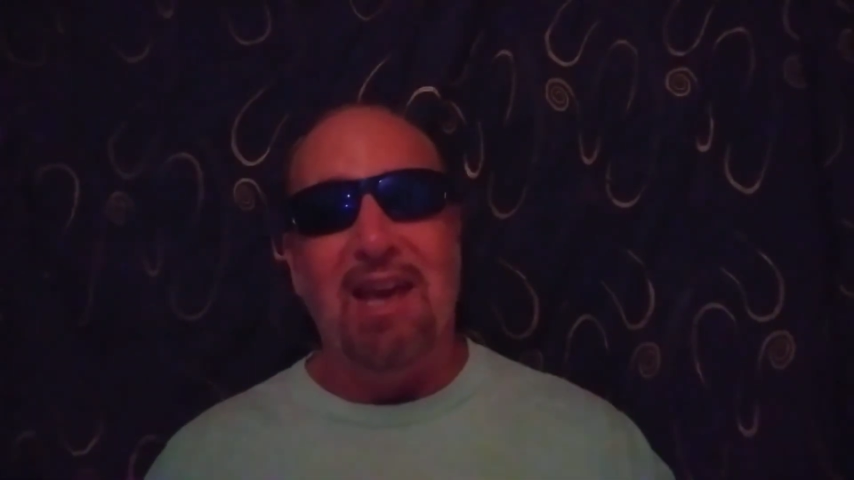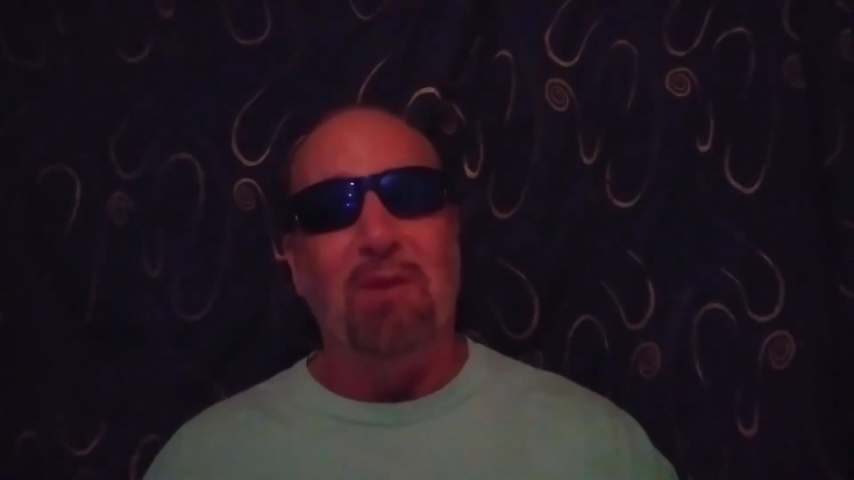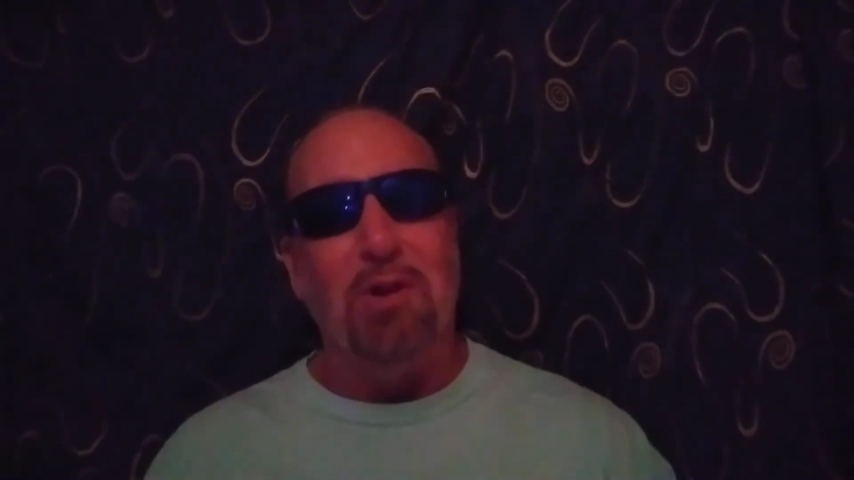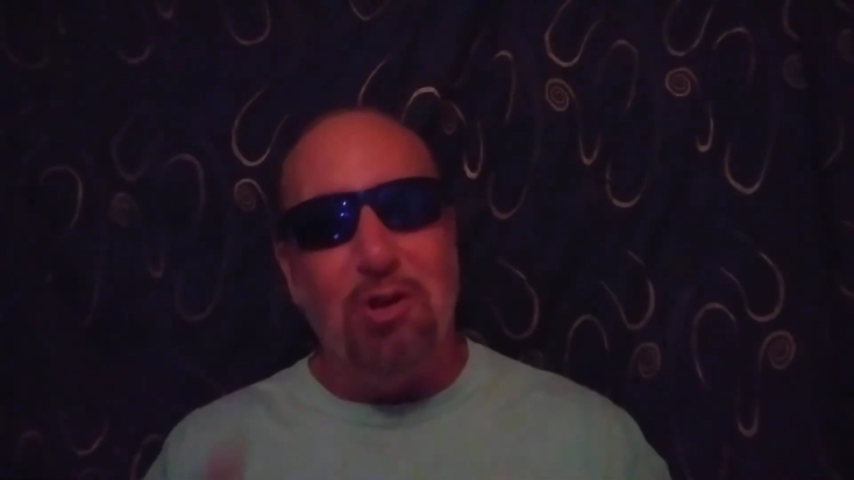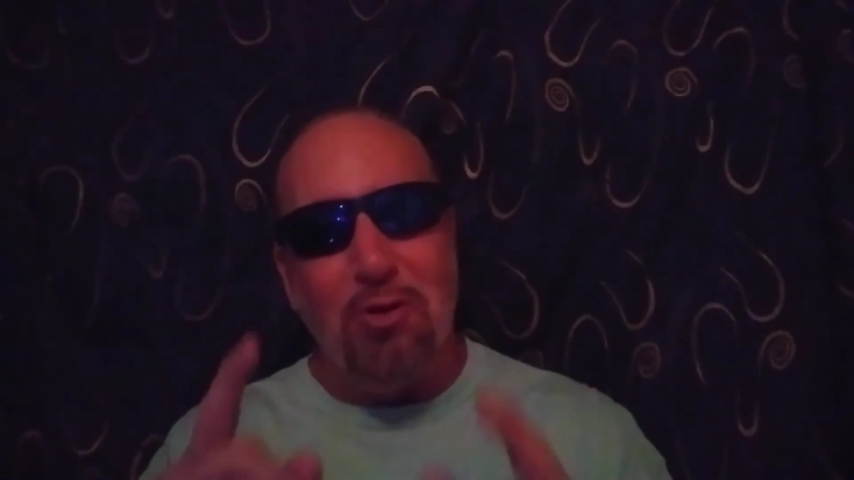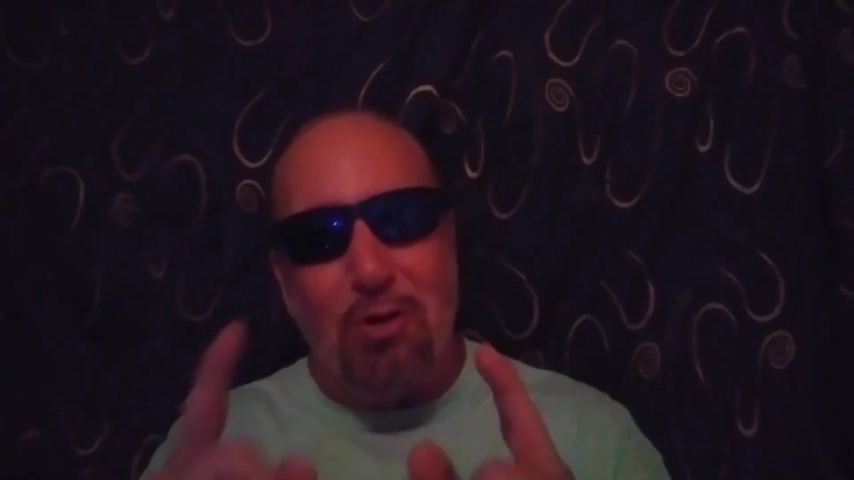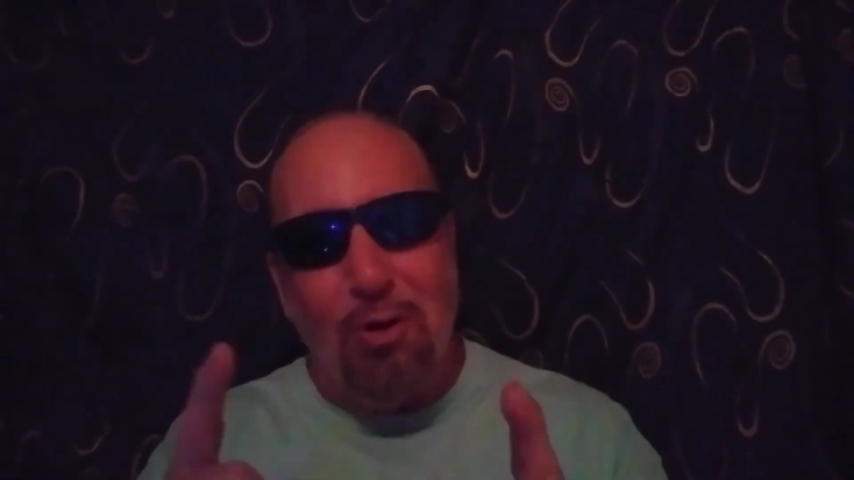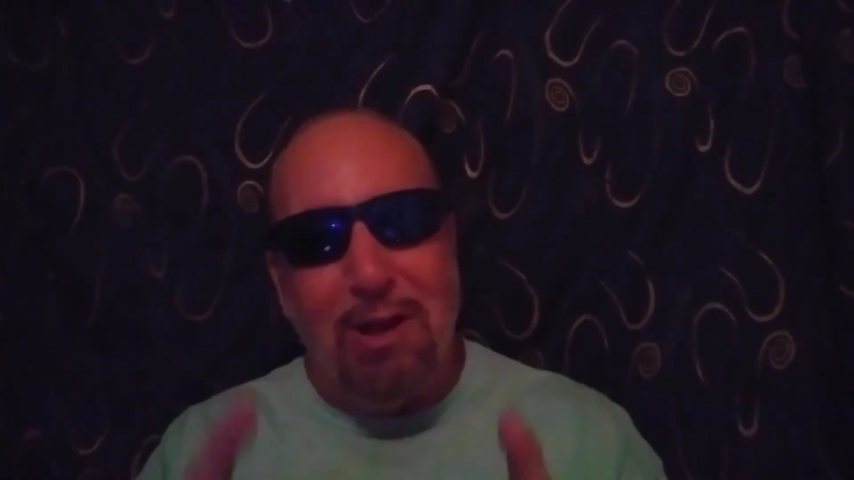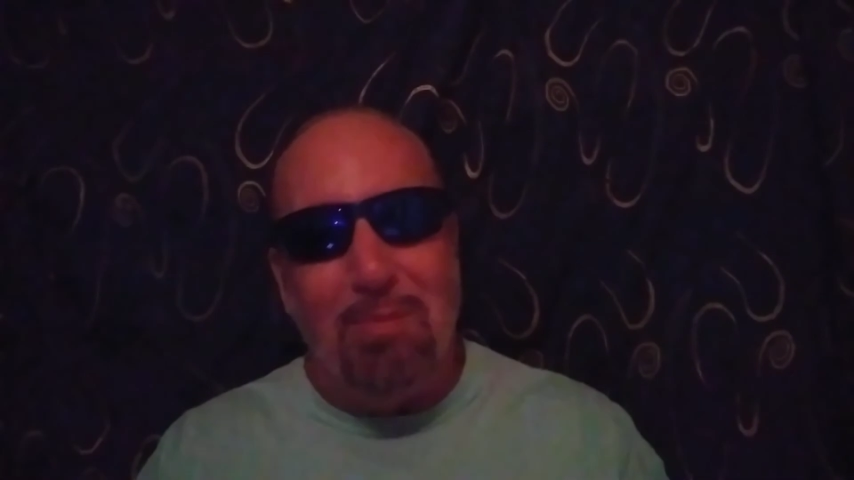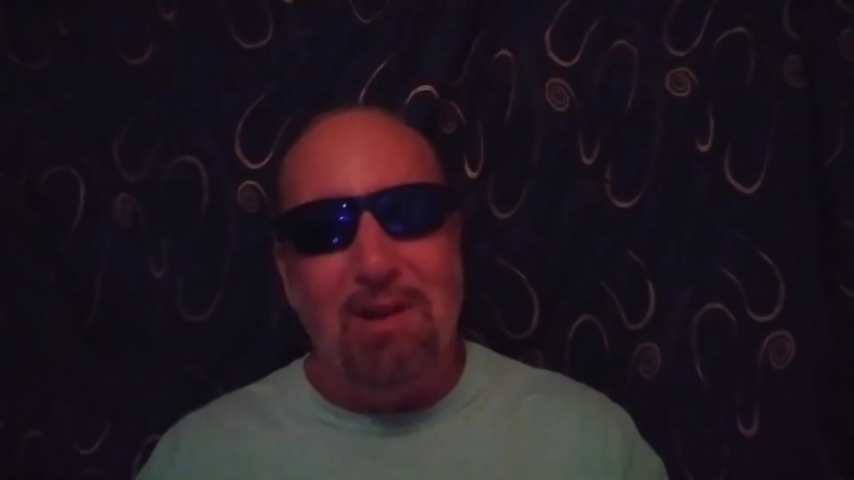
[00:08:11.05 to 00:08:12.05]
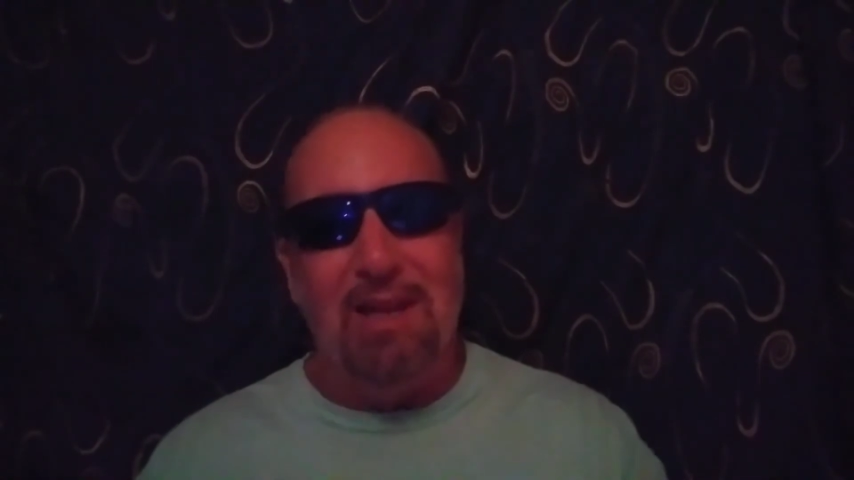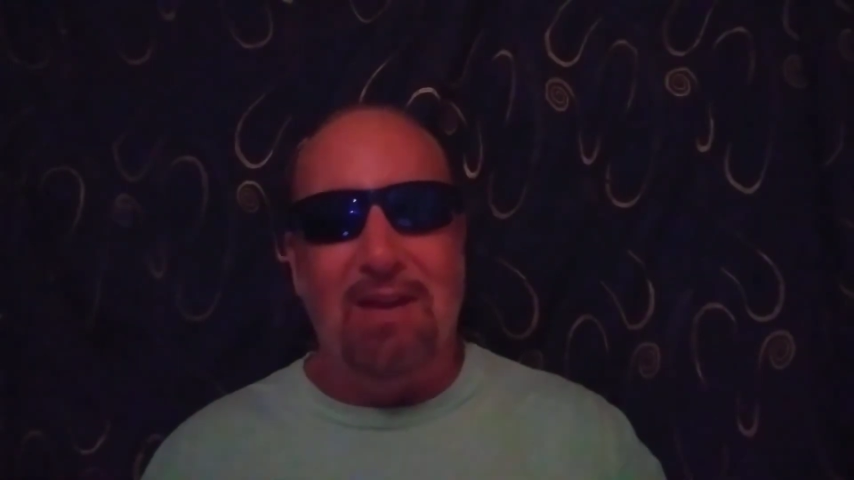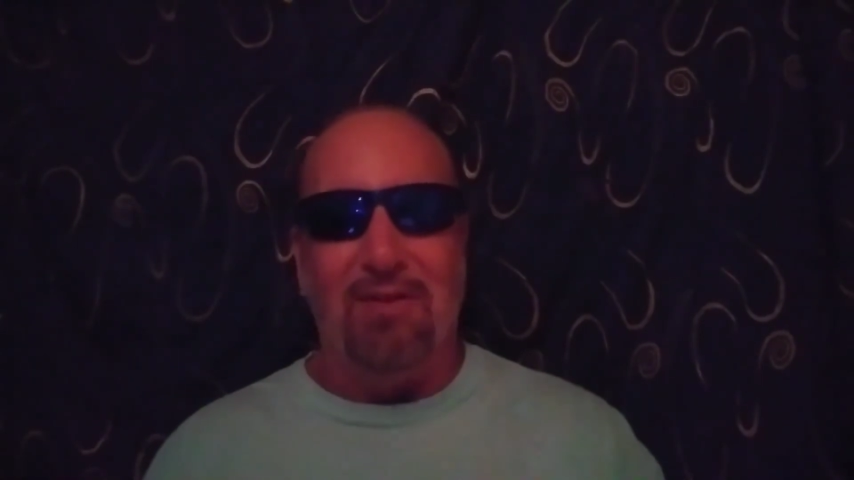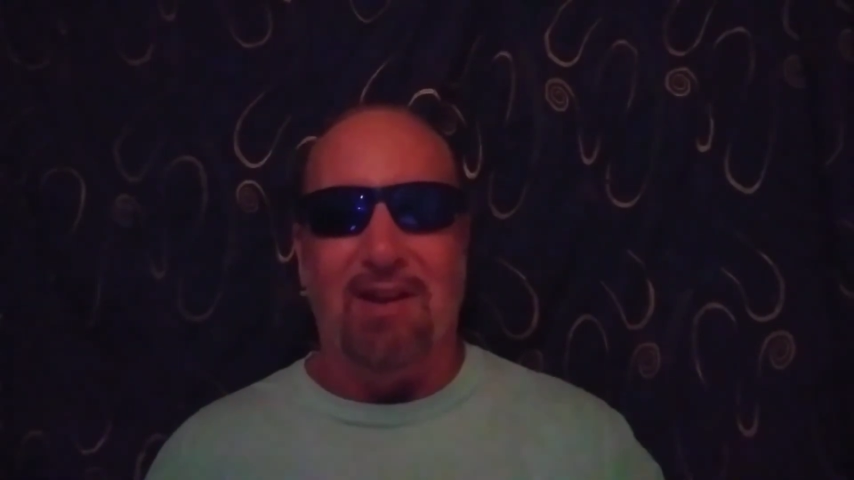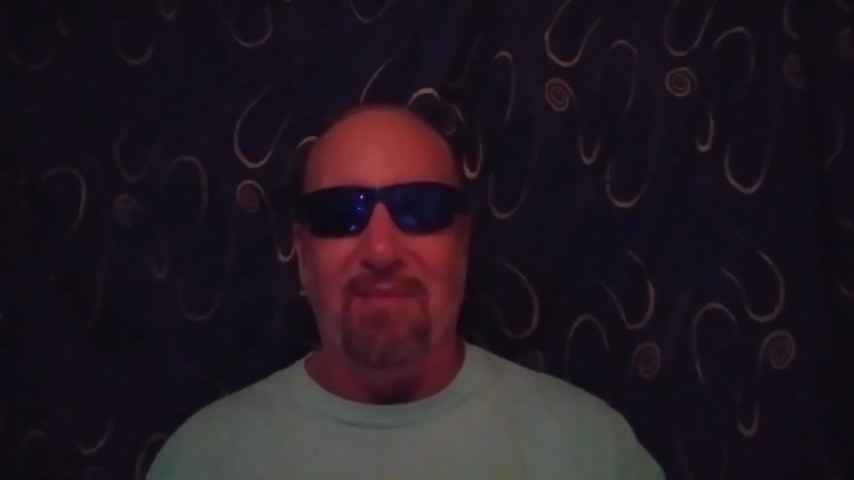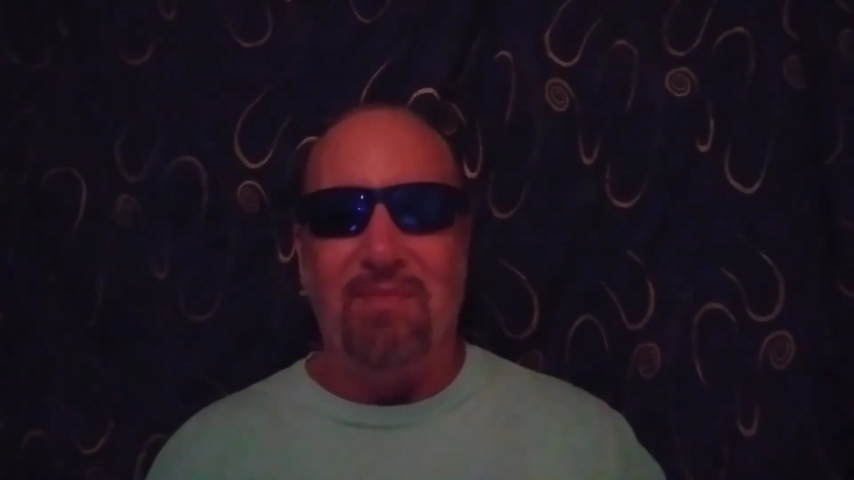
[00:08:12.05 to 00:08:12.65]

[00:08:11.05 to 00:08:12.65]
in what you truly believe in.